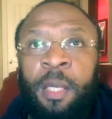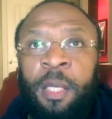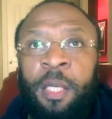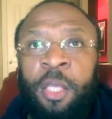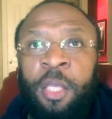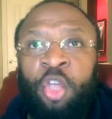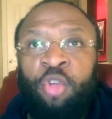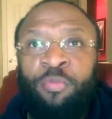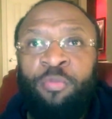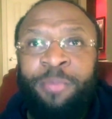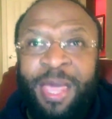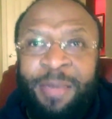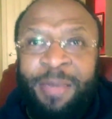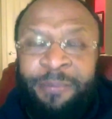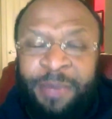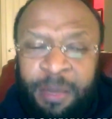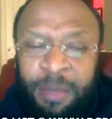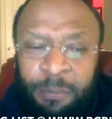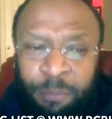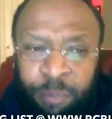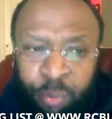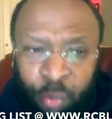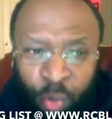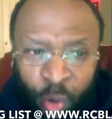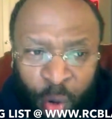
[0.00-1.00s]
You may be
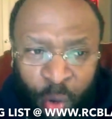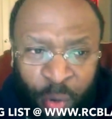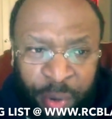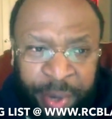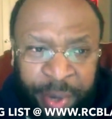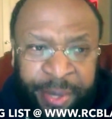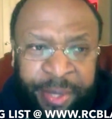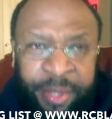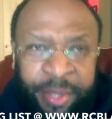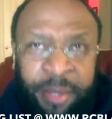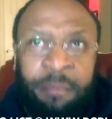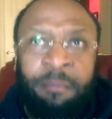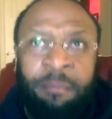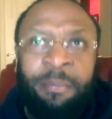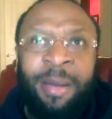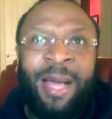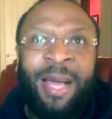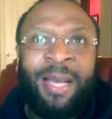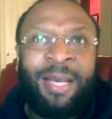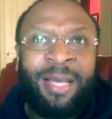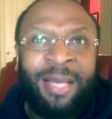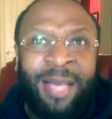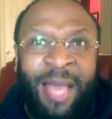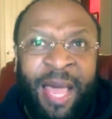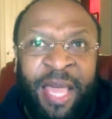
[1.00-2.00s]
broken
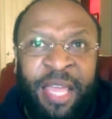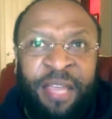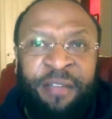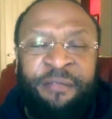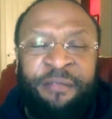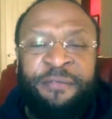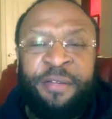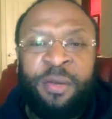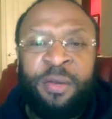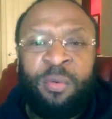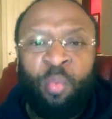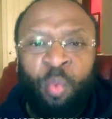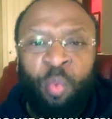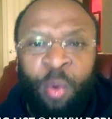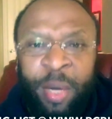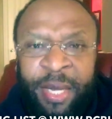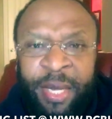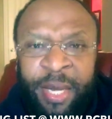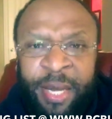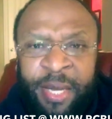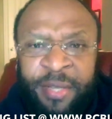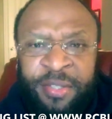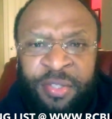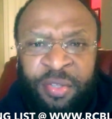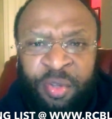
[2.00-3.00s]
by life and what
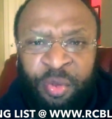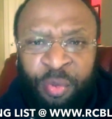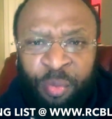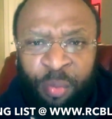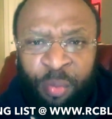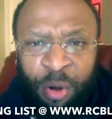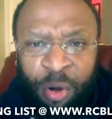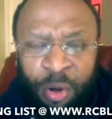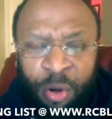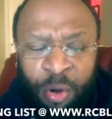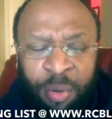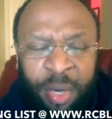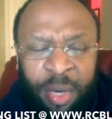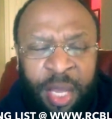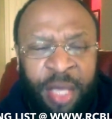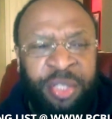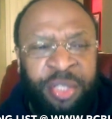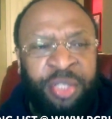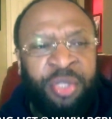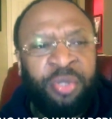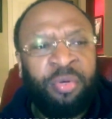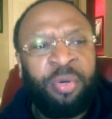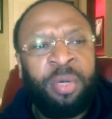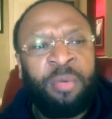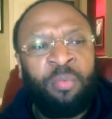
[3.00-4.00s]
it has thrown
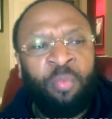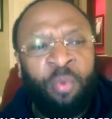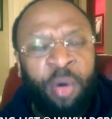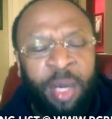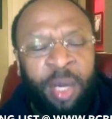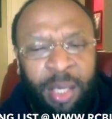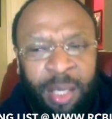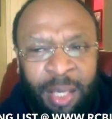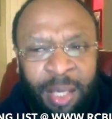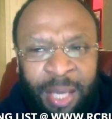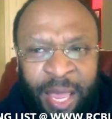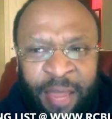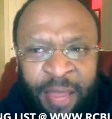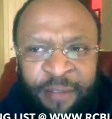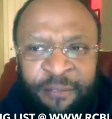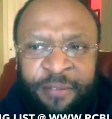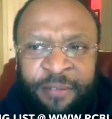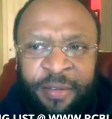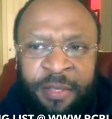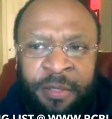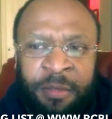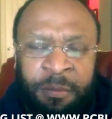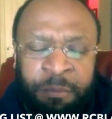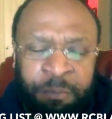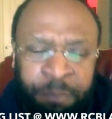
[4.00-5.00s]
at you and what life
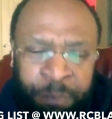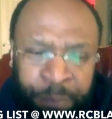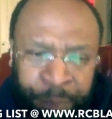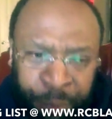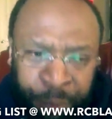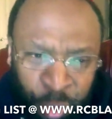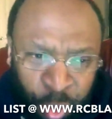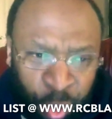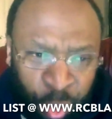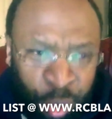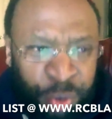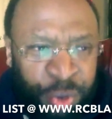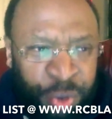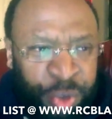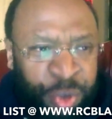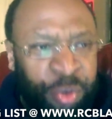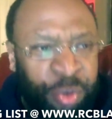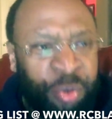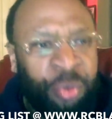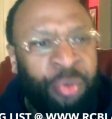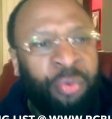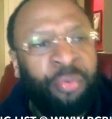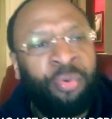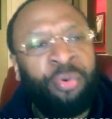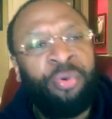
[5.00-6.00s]
has pulled you
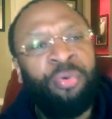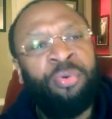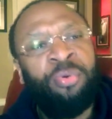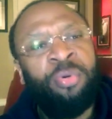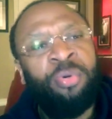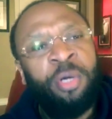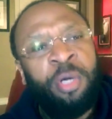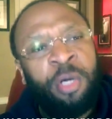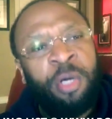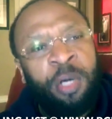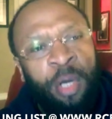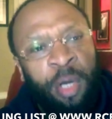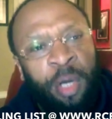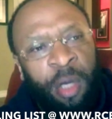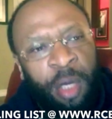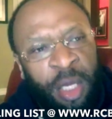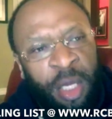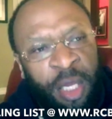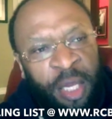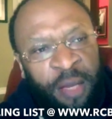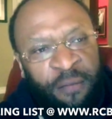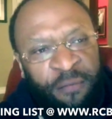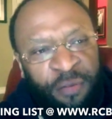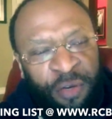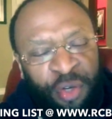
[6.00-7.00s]
through,
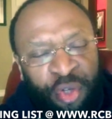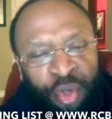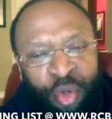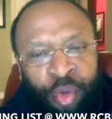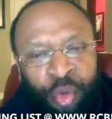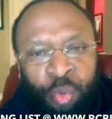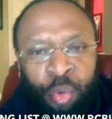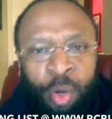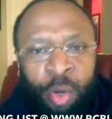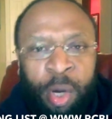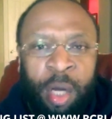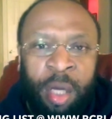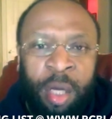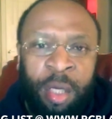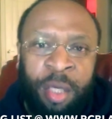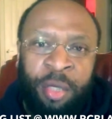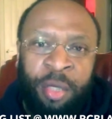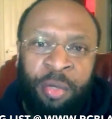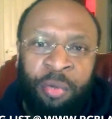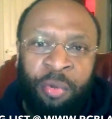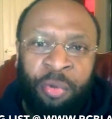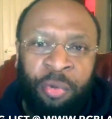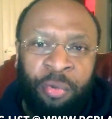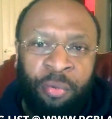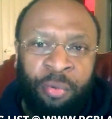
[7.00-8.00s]
even drug
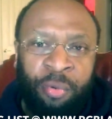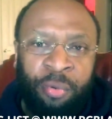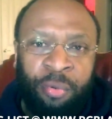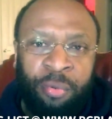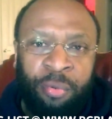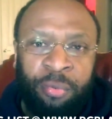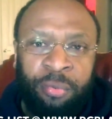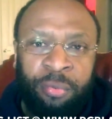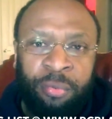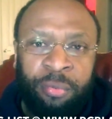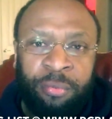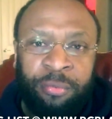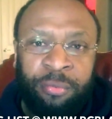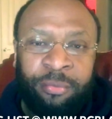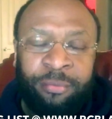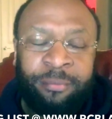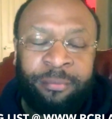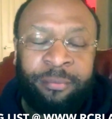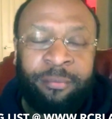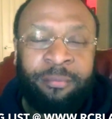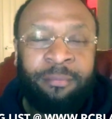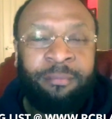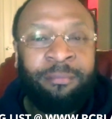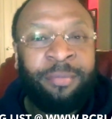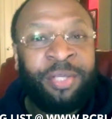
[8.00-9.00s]
you through,
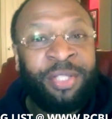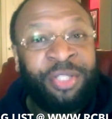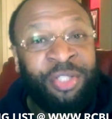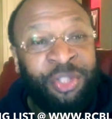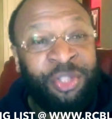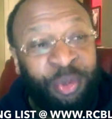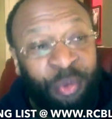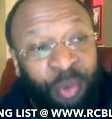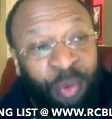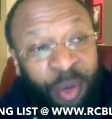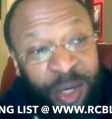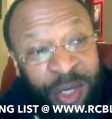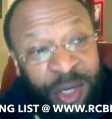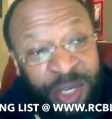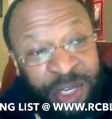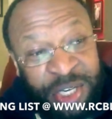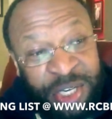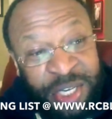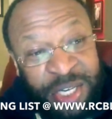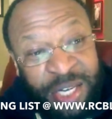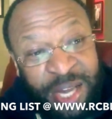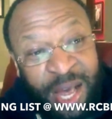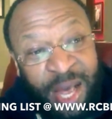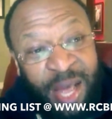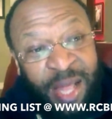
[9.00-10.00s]
but you are
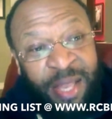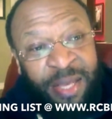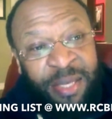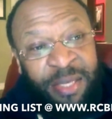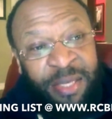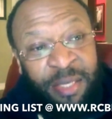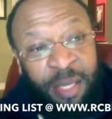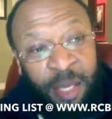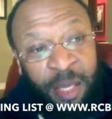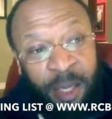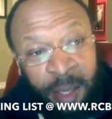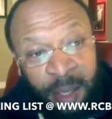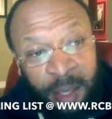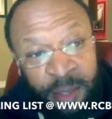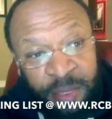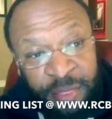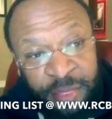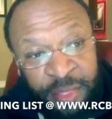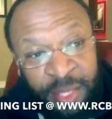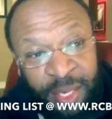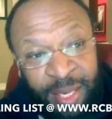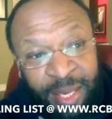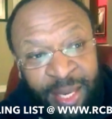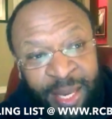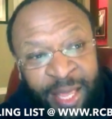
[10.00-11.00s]
none
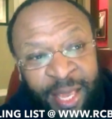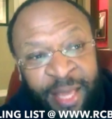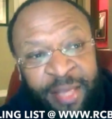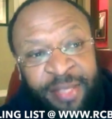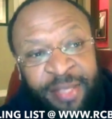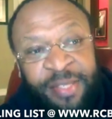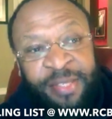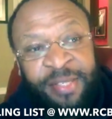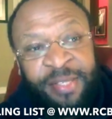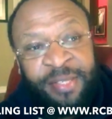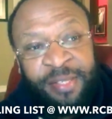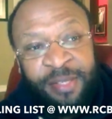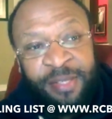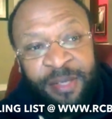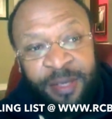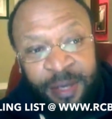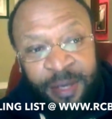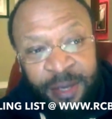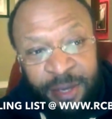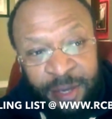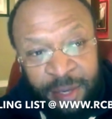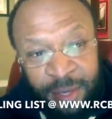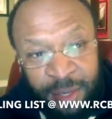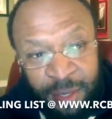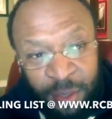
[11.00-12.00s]
the less
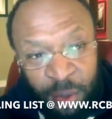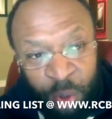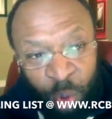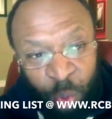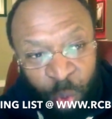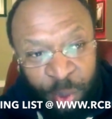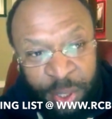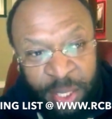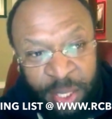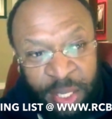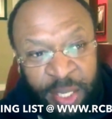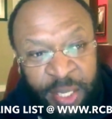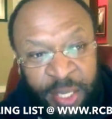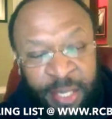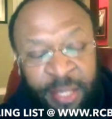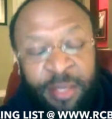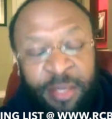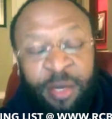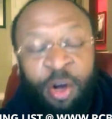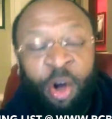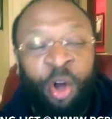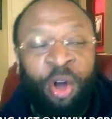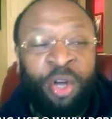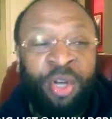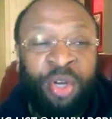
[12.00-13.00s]
queen
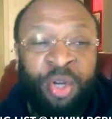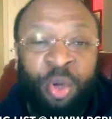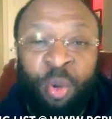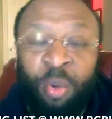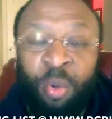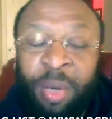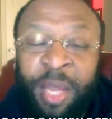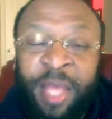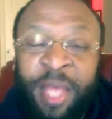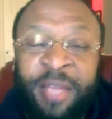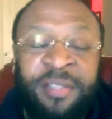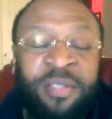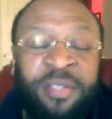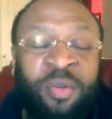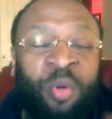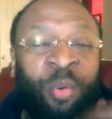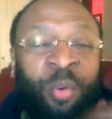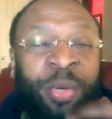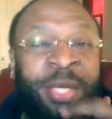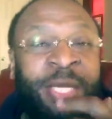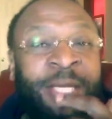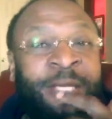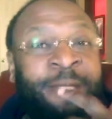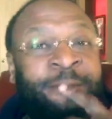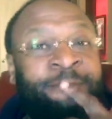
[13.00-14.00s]
or no less
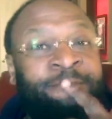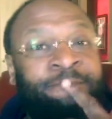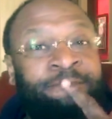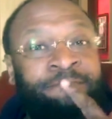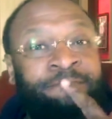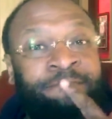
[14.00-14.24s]
queen.